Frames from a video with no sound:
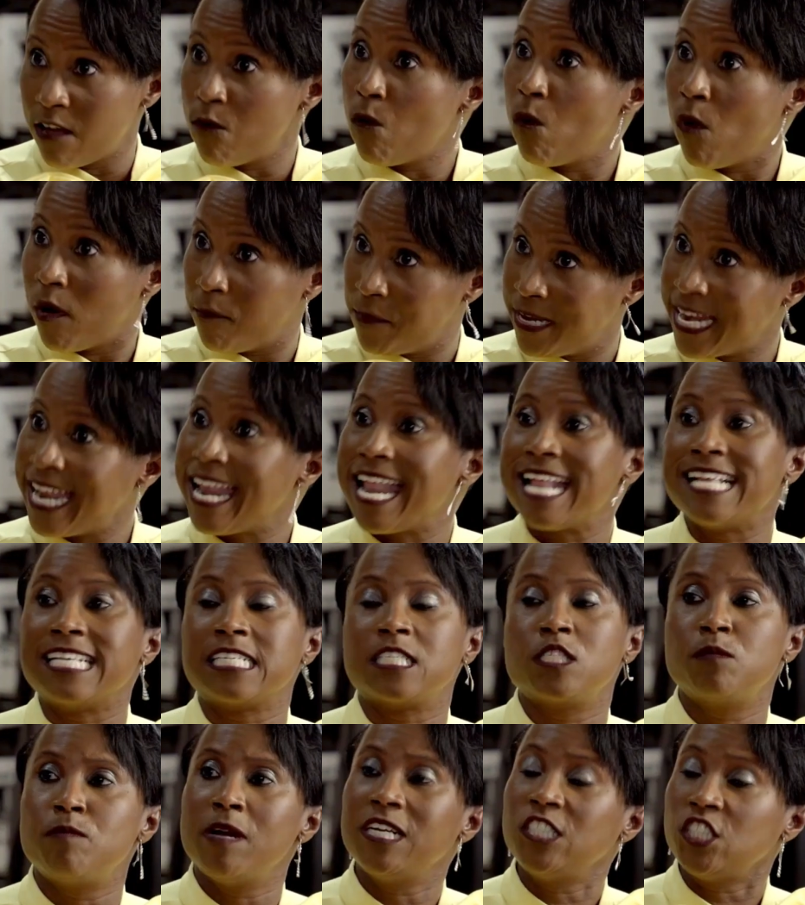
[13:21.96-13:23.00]
a woman, and
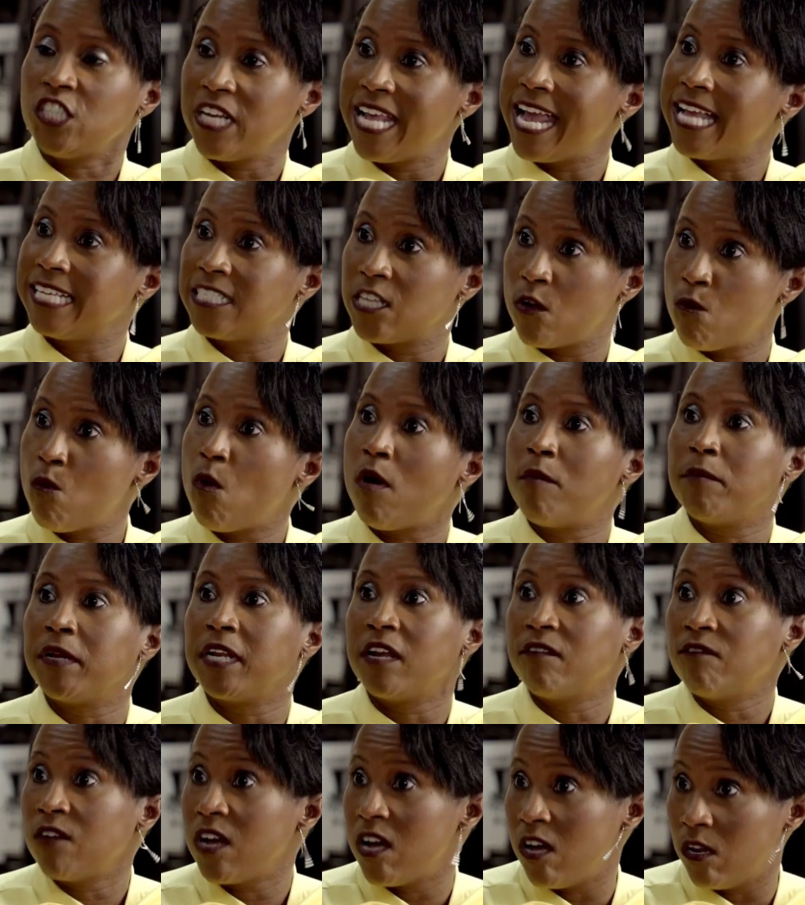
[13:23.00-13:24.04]
especially as a woman
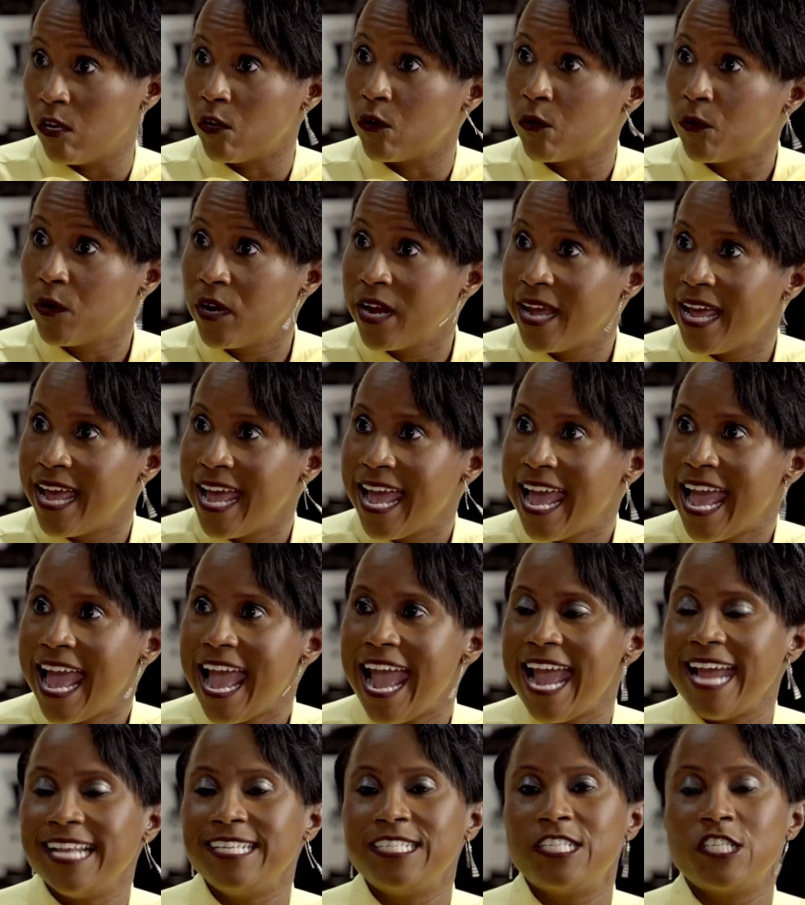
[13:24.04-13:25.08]
of color. Mm-hmm.
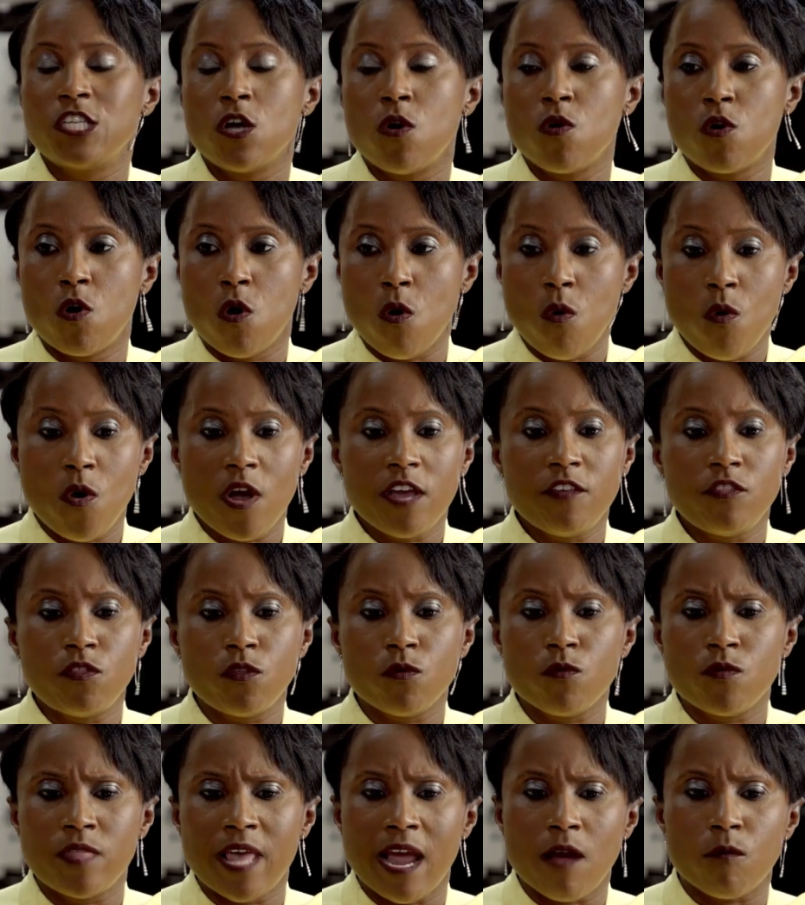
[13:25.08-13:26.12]
And so going
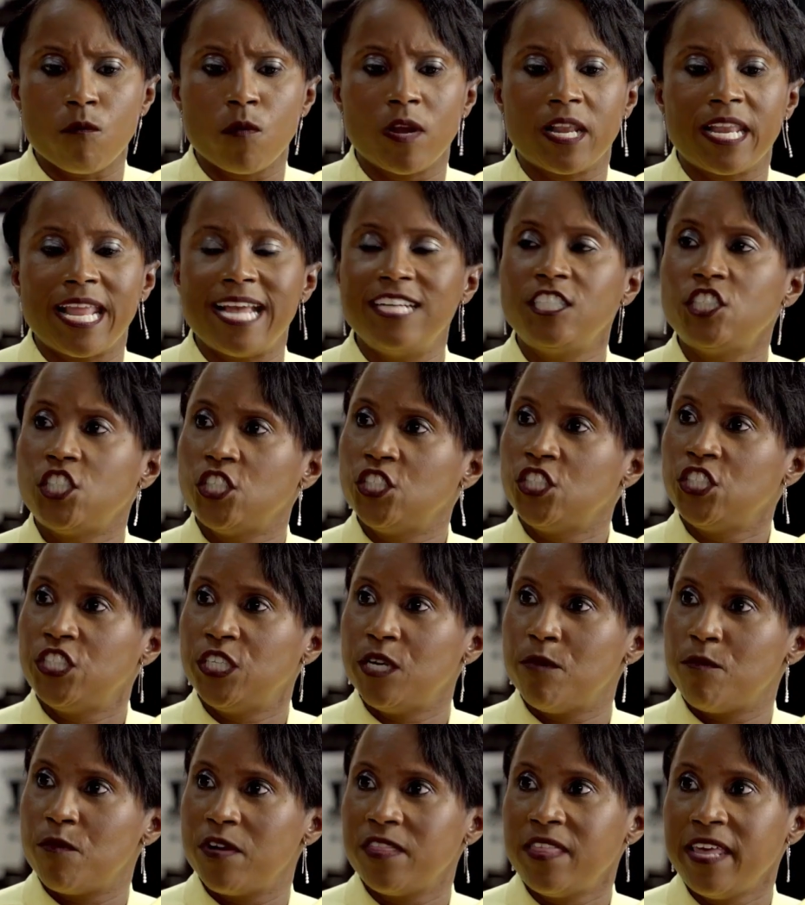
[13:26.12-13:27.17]
through that
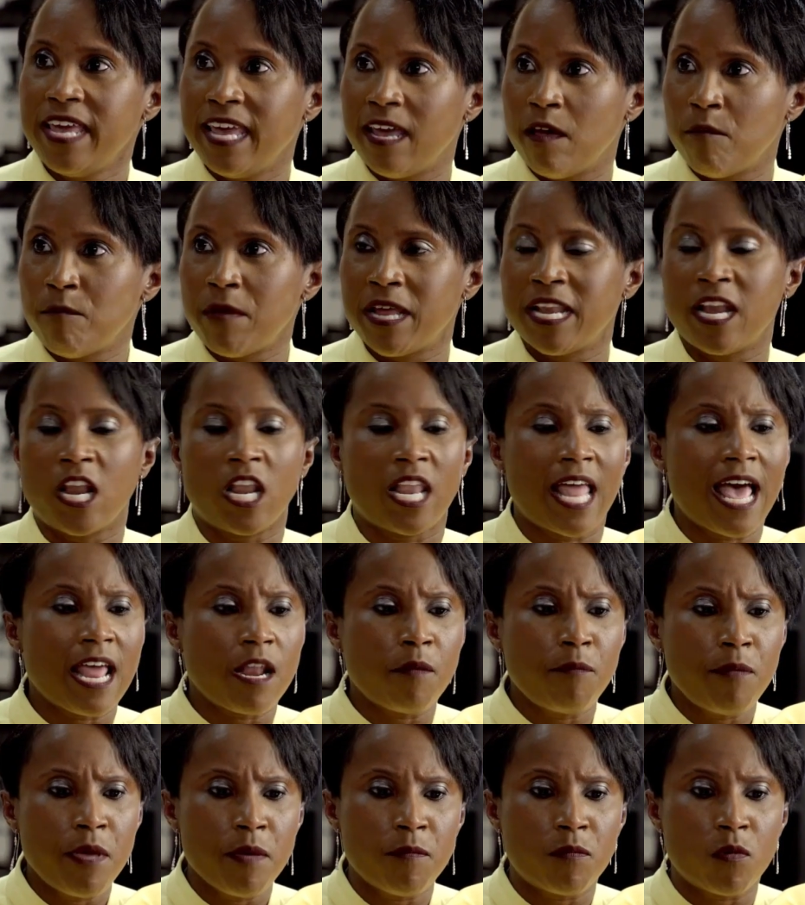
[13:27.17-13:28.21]
relationship with him, and a lot
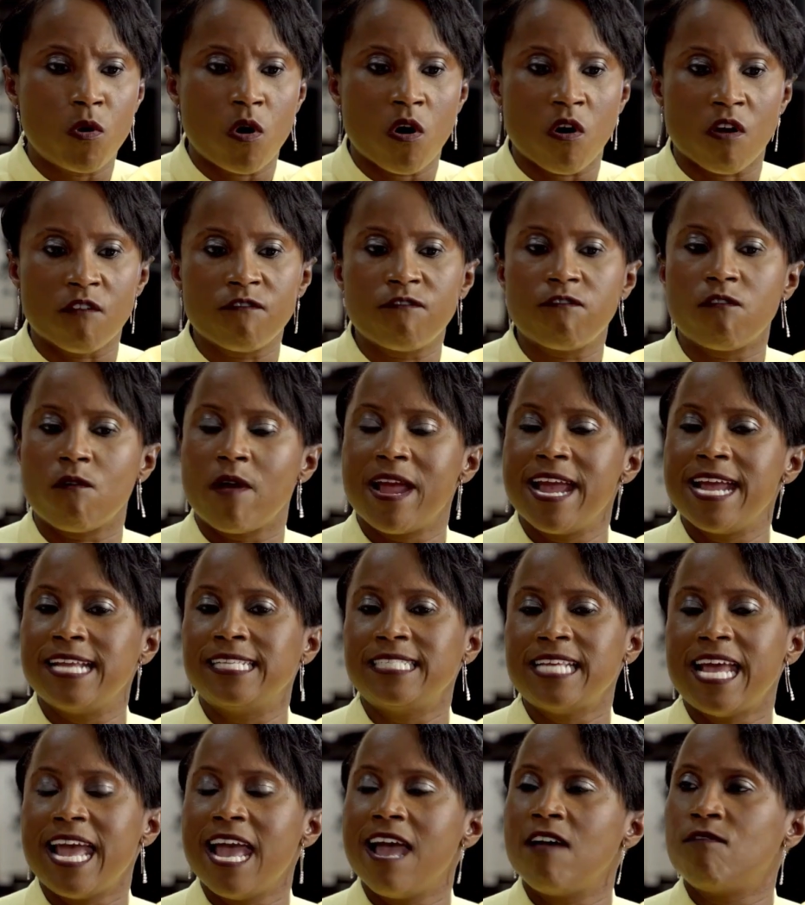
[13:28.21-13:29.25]
of people are afraid
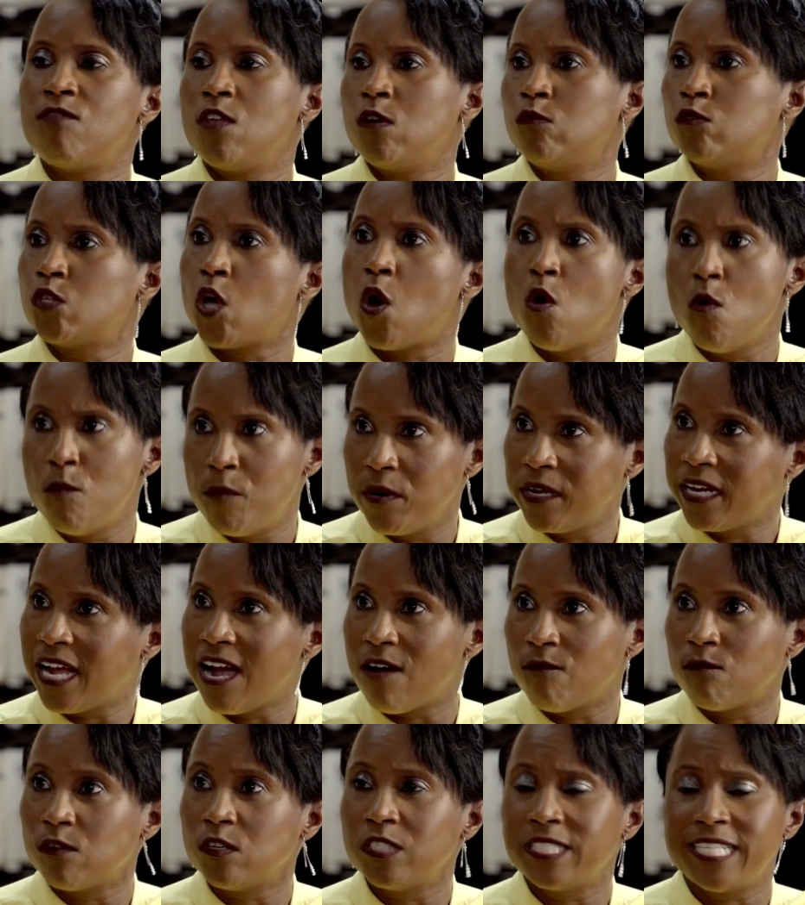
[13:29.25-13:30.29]
to have those open
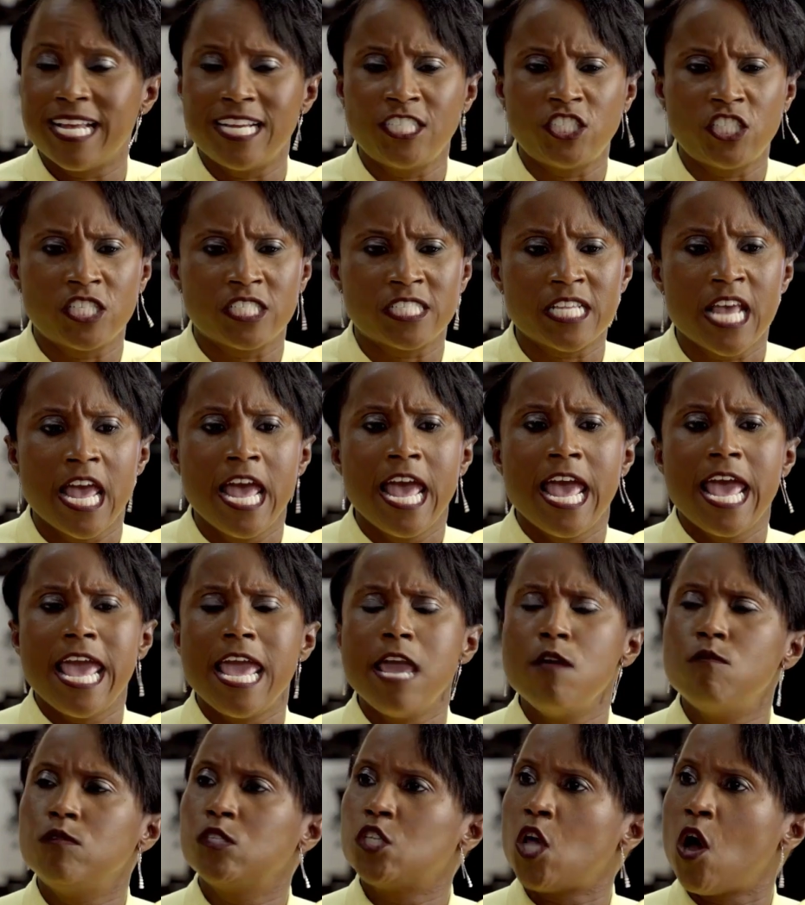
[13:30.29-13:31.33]
conversations,
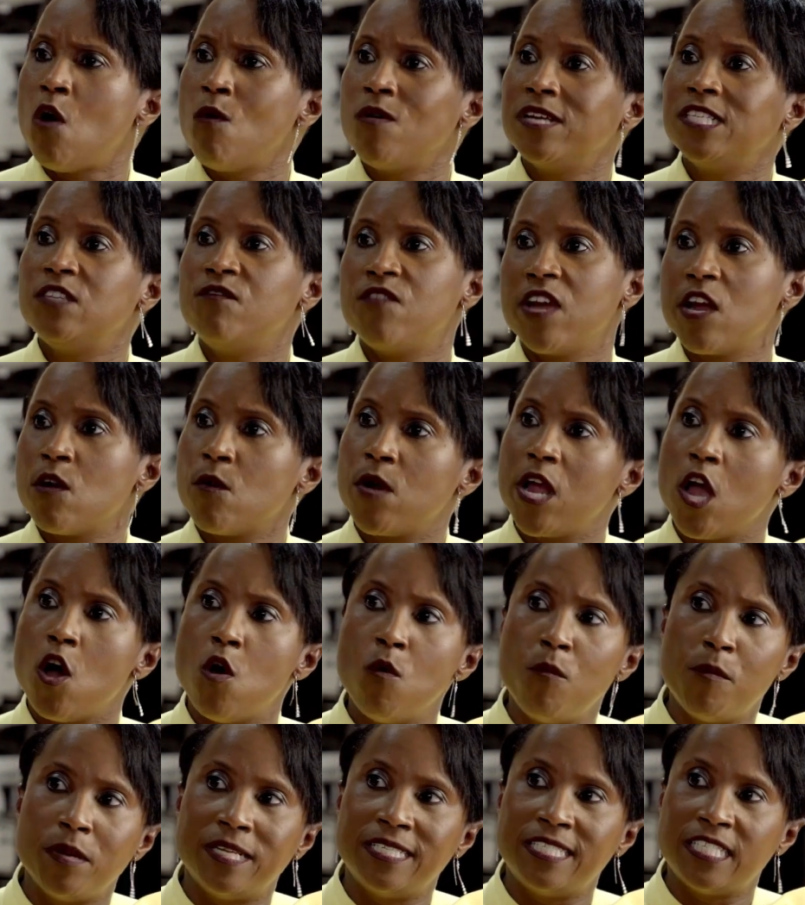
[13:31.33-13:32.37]
he was always very
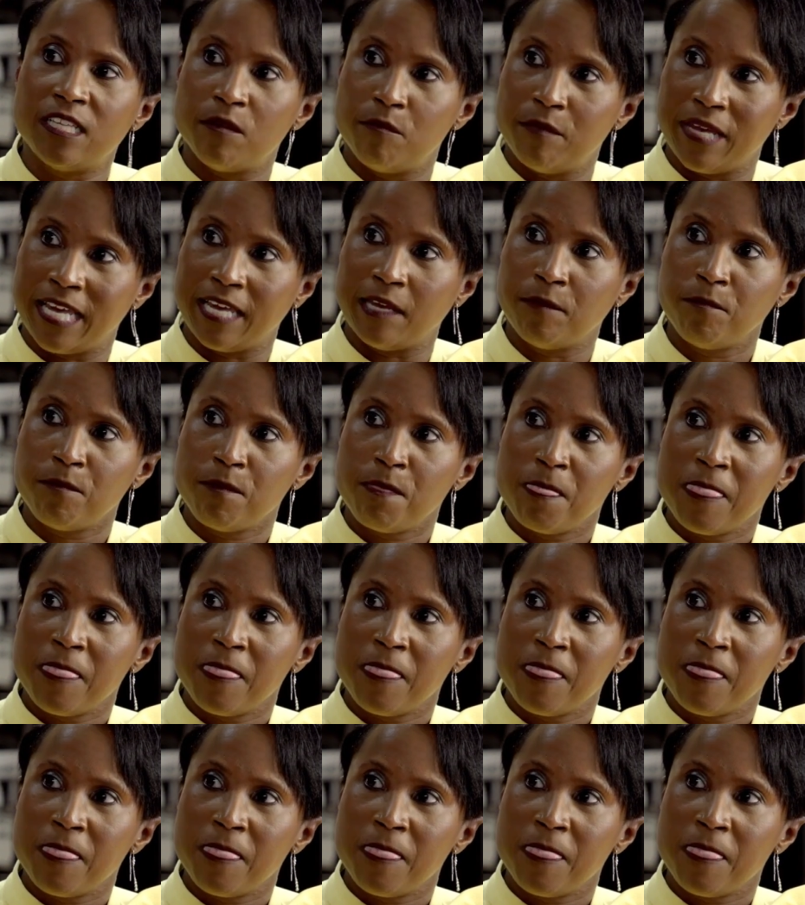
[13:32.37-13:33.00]
open to me.